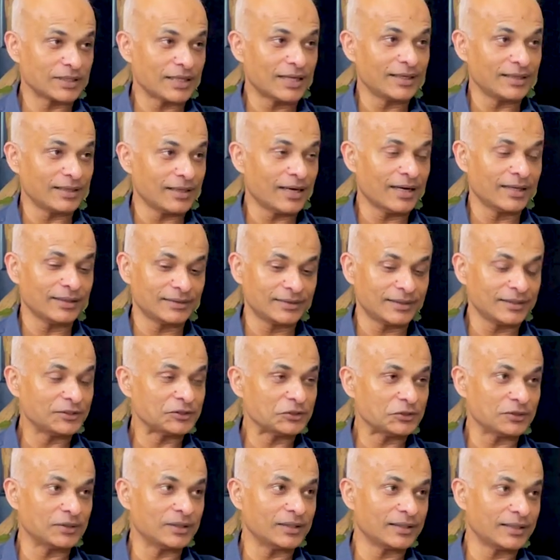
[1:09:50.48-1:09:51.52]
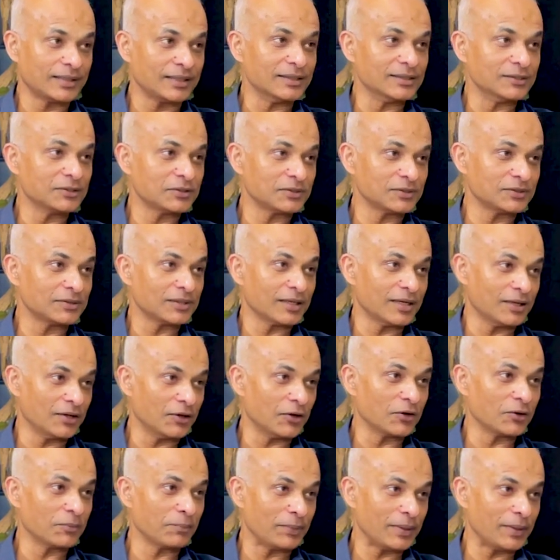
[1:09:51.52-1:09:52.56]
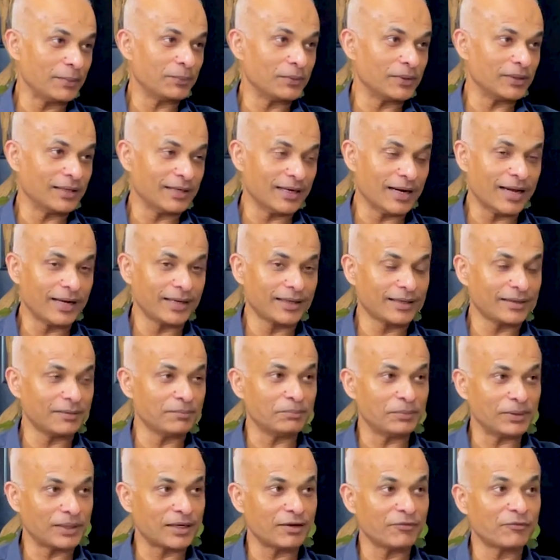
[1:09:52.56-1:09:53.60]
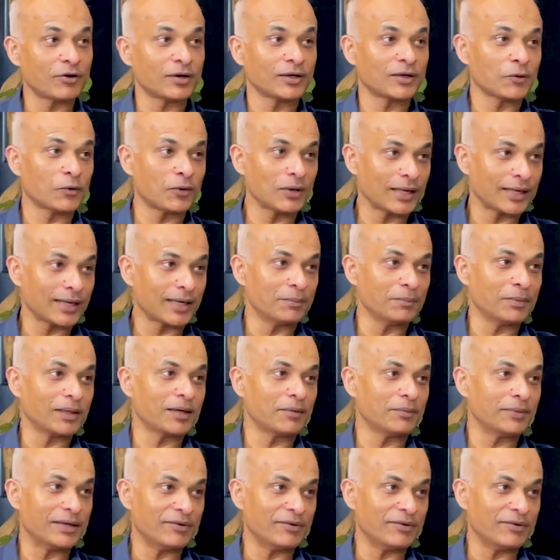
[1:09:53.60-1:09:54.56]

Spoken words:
I think sugar kills a lot of people, and I can, if at all I can become an